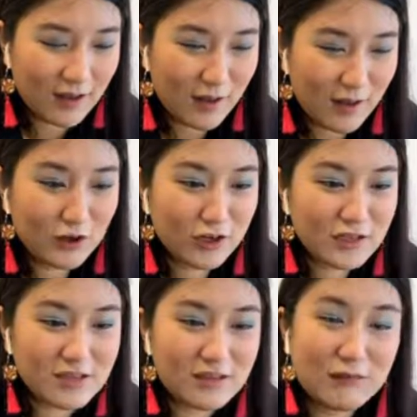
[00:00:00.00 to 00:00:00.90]
kept it
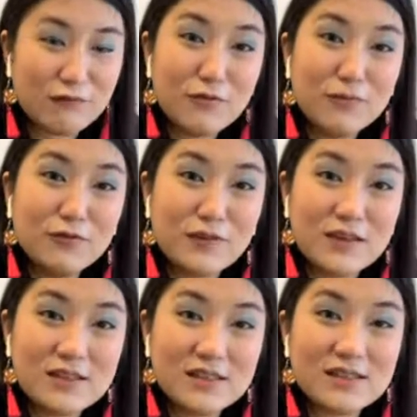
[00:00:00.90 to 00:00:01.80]
on as the different moon
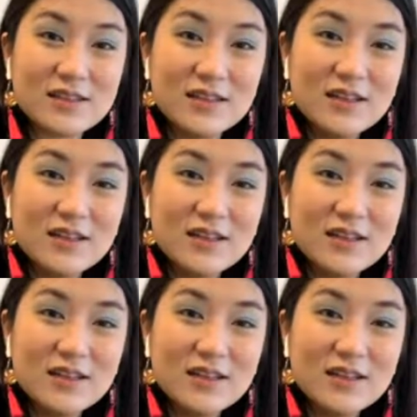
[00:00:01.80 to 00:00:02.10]
phases.